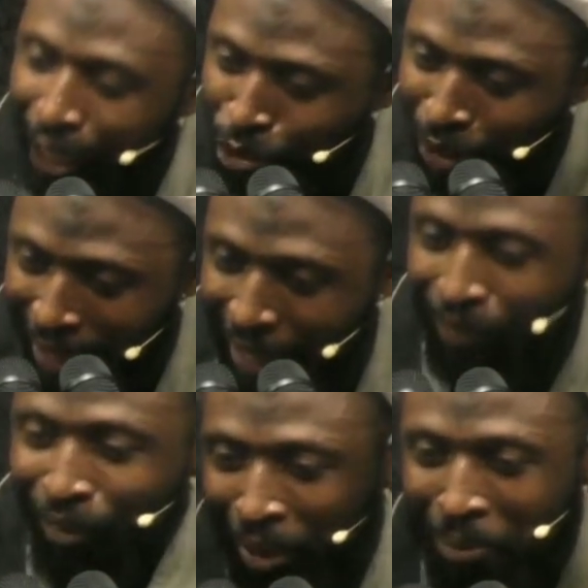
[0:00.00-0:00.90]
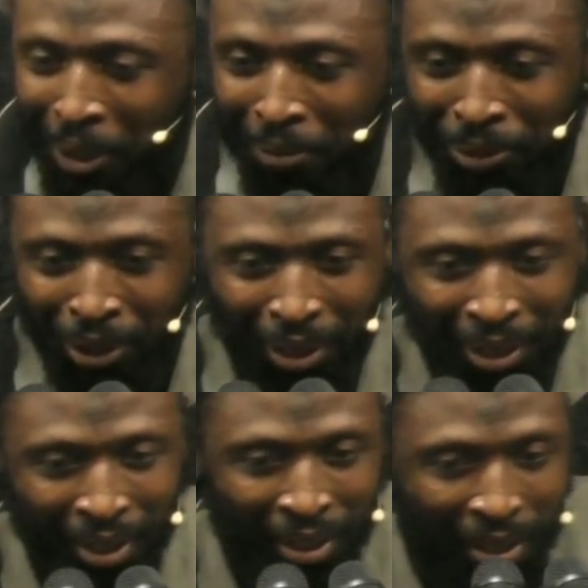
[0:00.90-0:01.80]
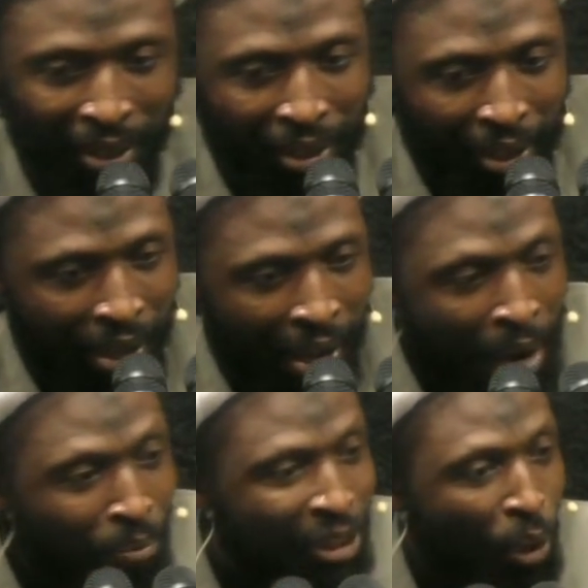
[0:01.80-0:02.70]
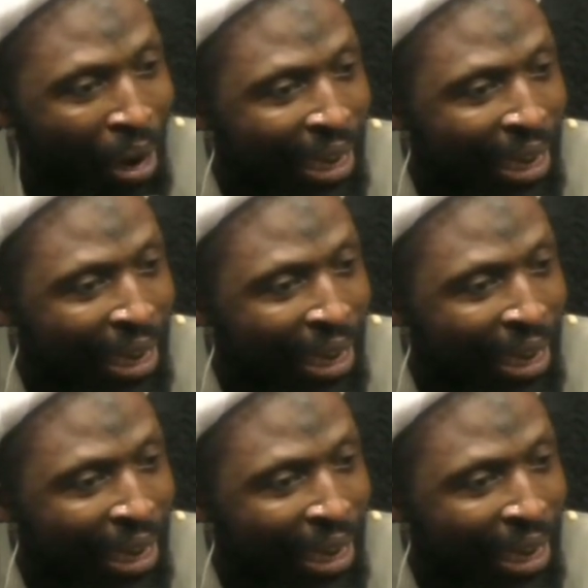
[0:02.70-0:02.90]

next to the grave of Abu Abdullah.